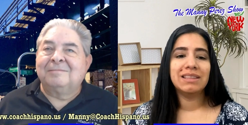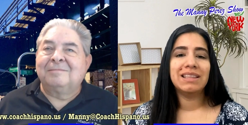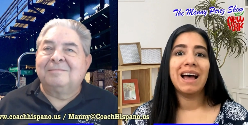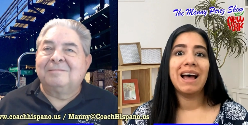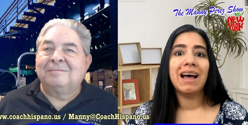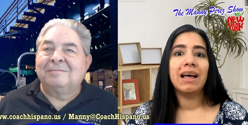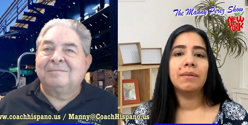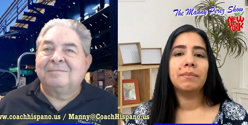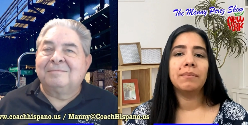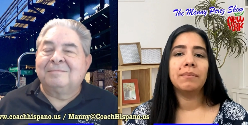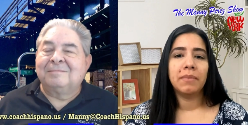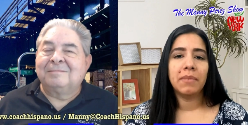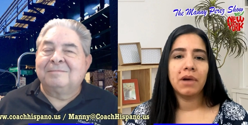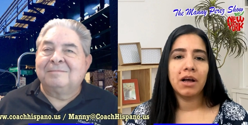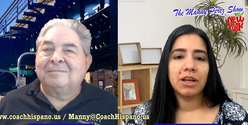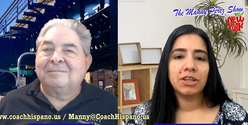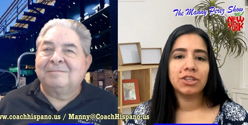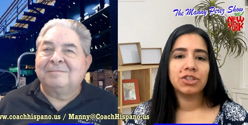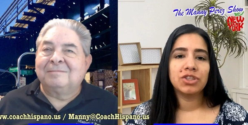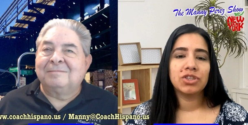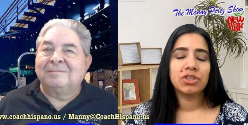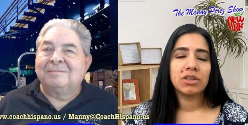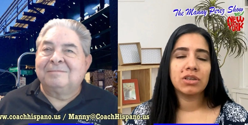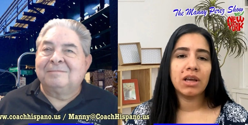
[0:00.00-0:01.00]
Speaker 1: that
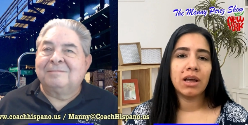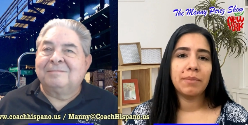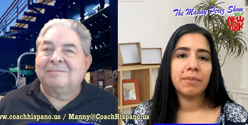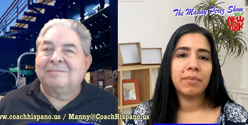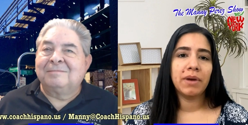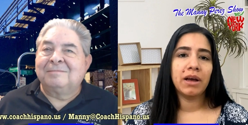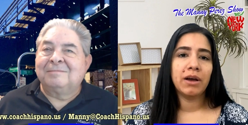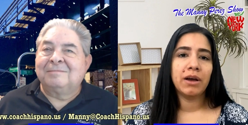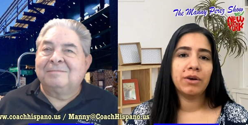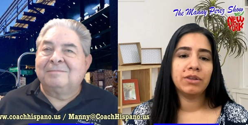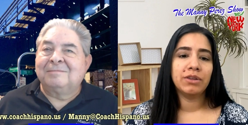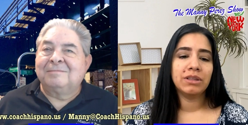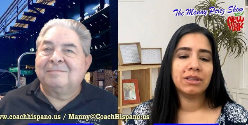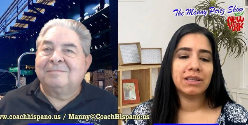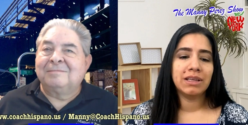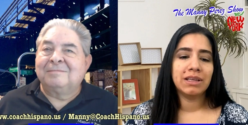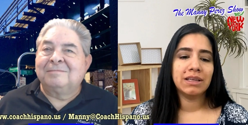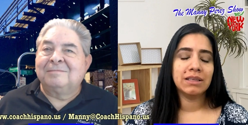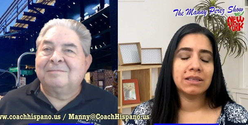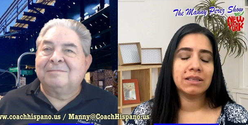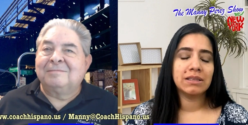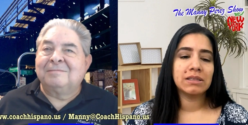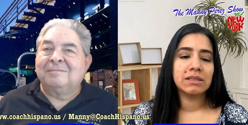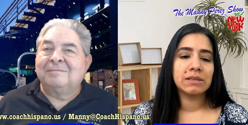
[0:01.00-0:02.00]
much
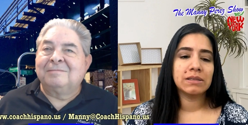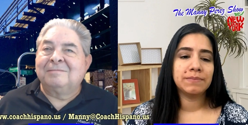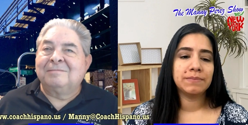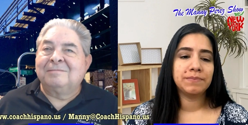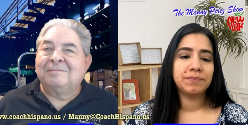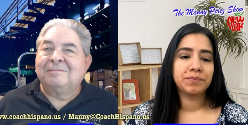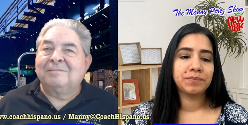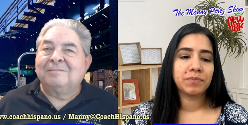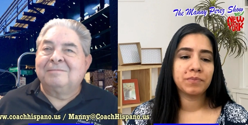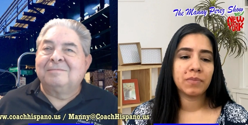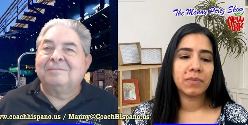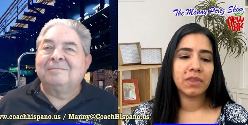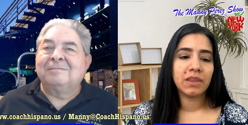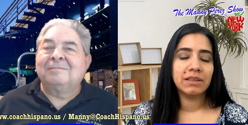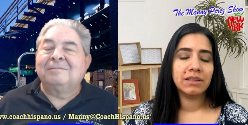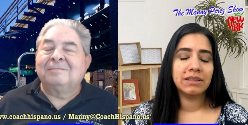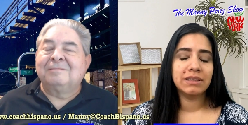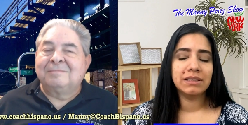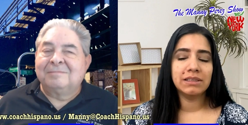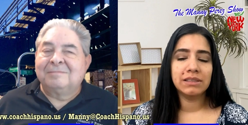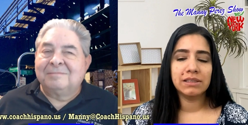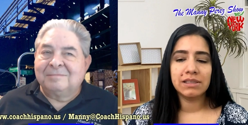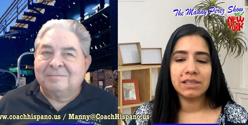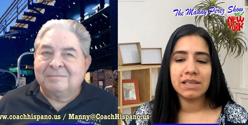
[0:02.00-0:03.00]
about this
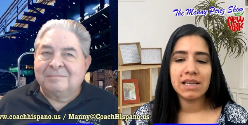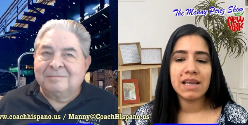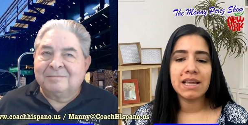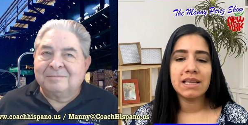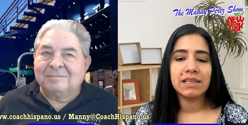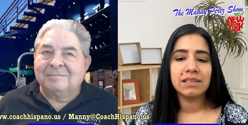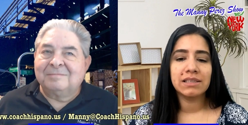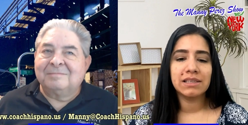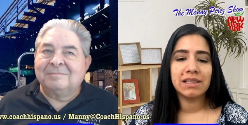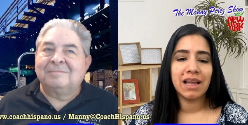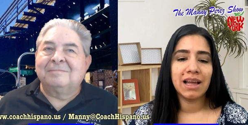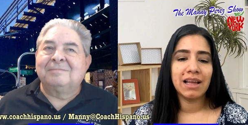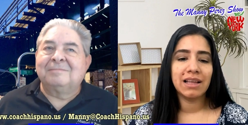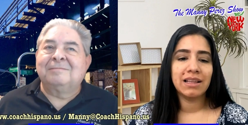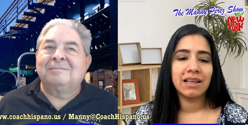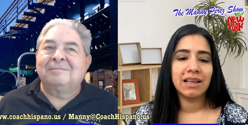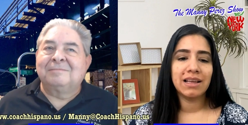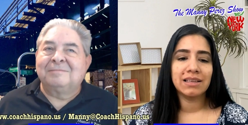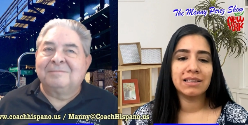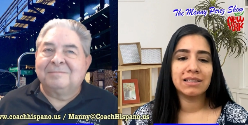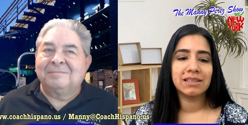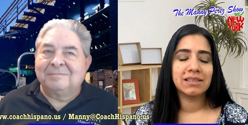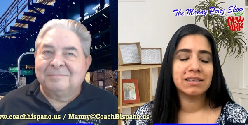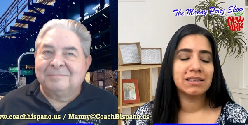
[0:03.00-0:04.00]
disease
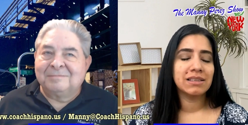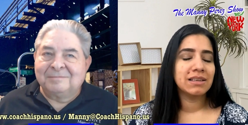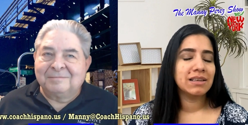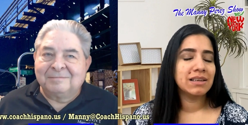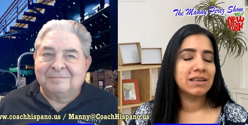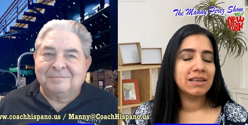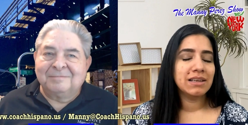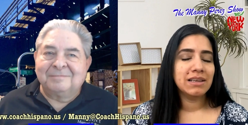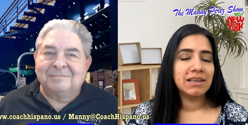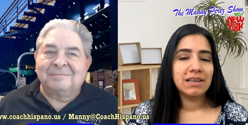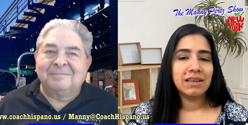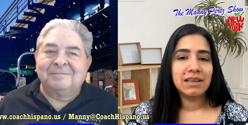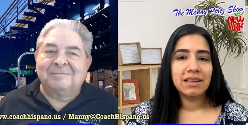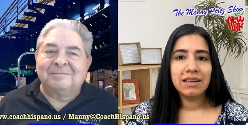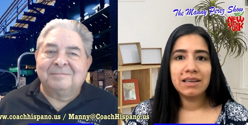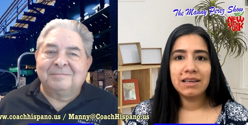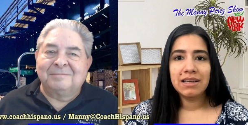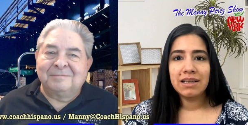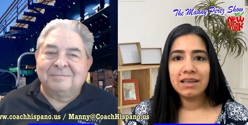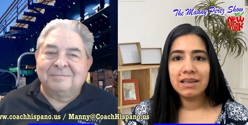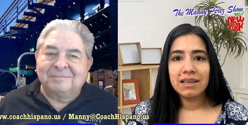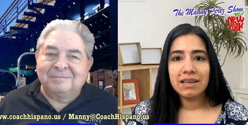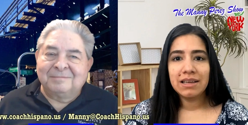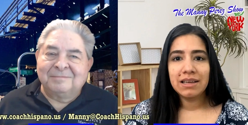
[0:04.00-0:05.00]
that is
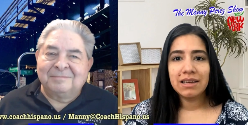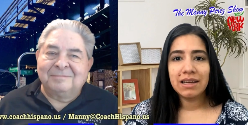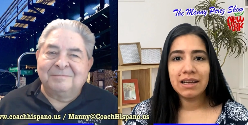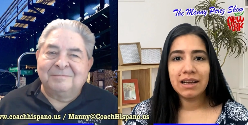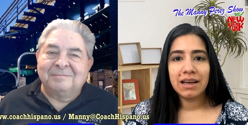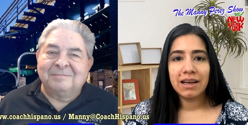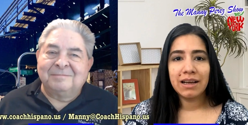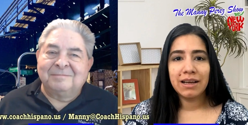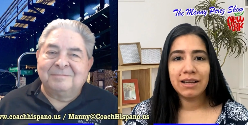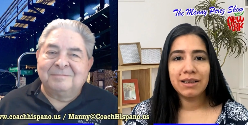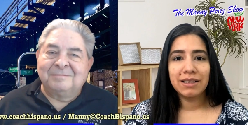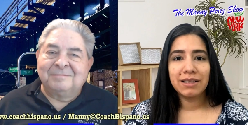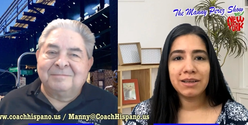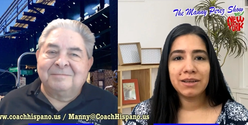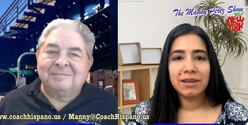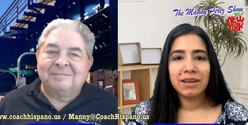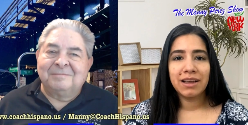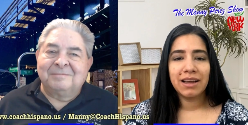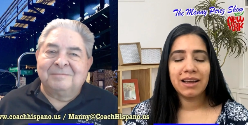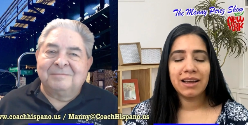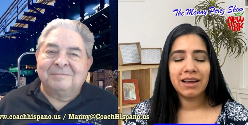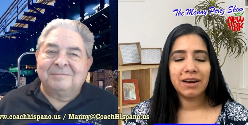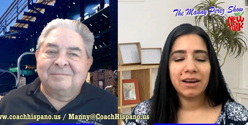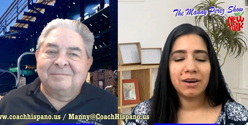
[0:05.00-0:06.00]
uh,
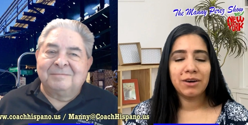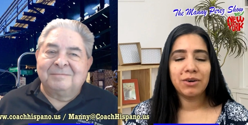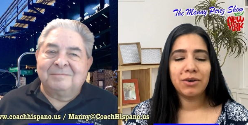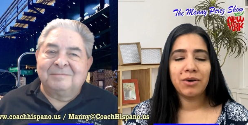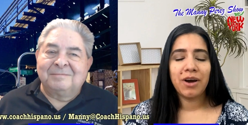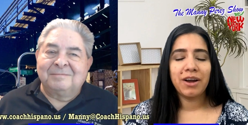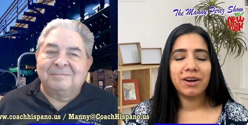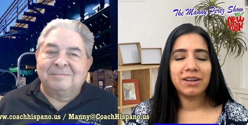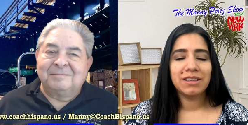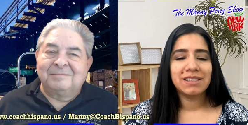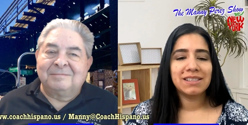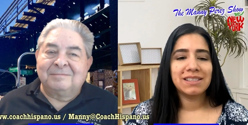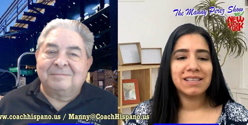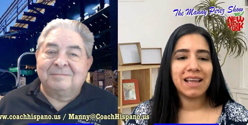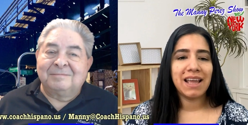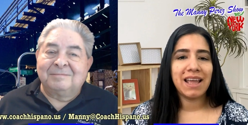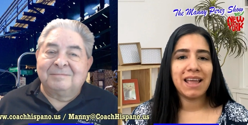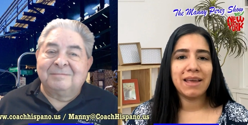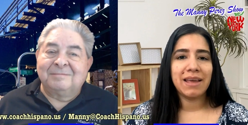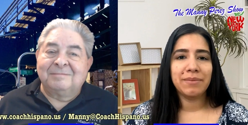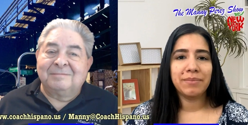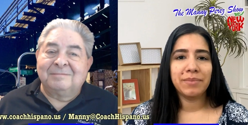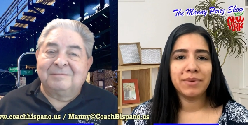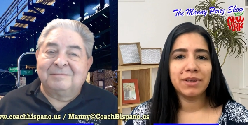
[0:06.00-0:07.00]
I don't know how to
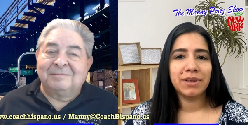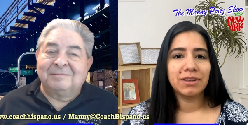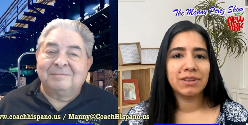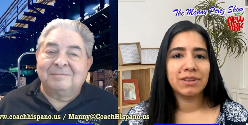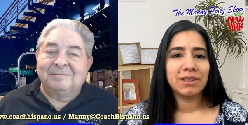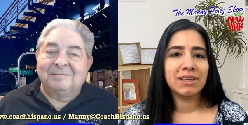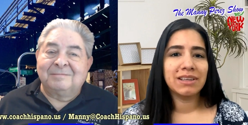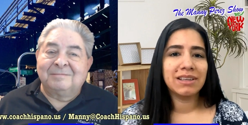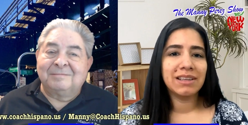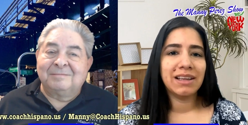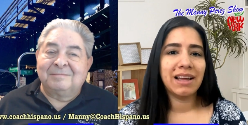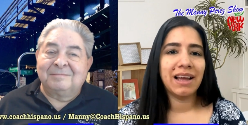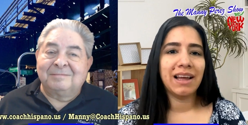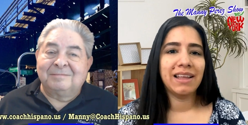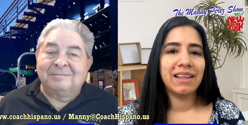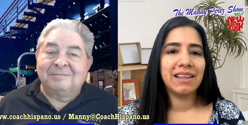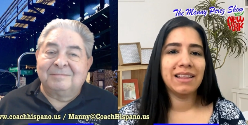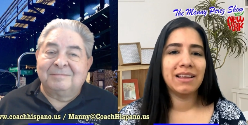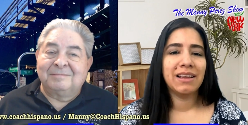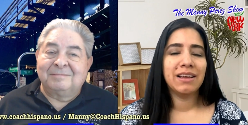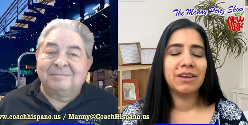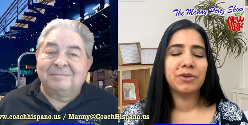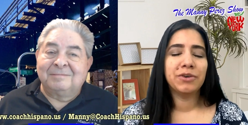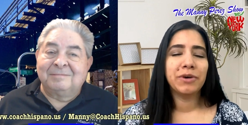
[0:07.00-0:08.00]
say it, but I
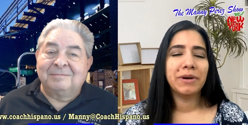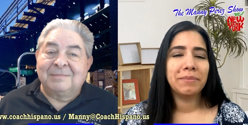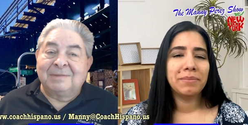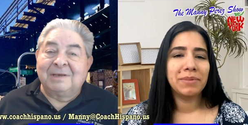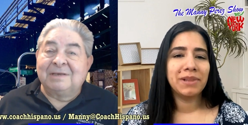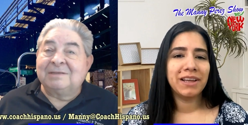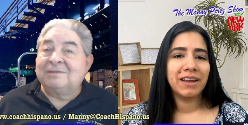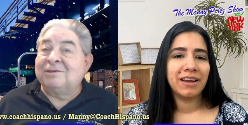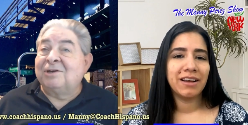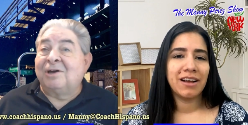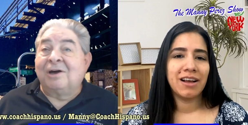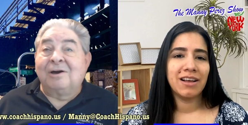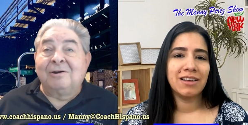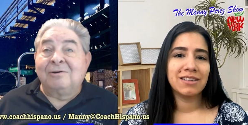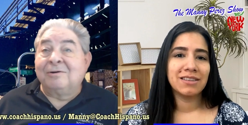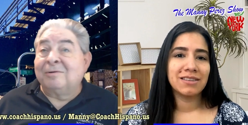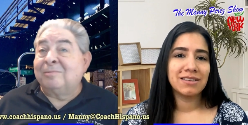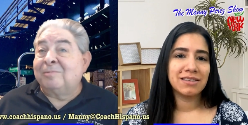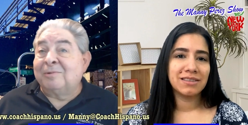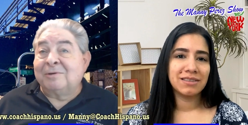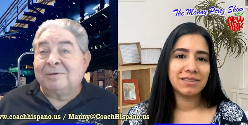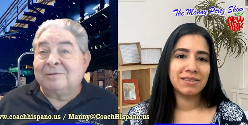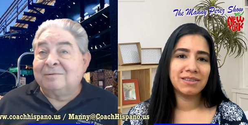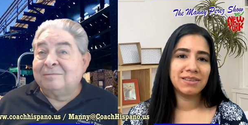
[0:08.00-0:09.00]
crippling us. It's
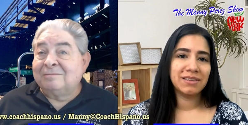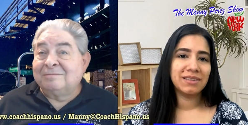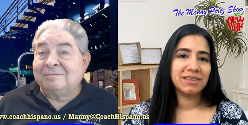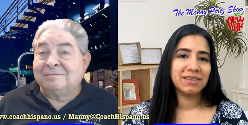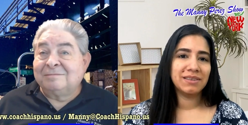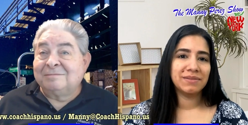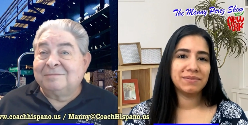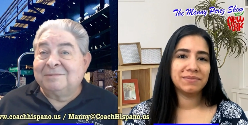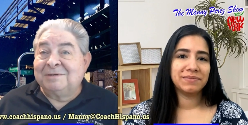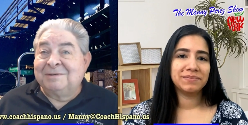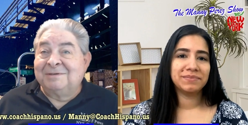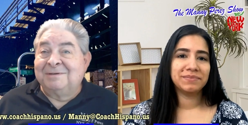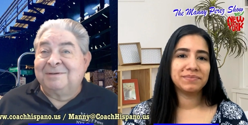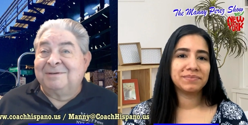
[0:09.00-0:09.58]
horrible.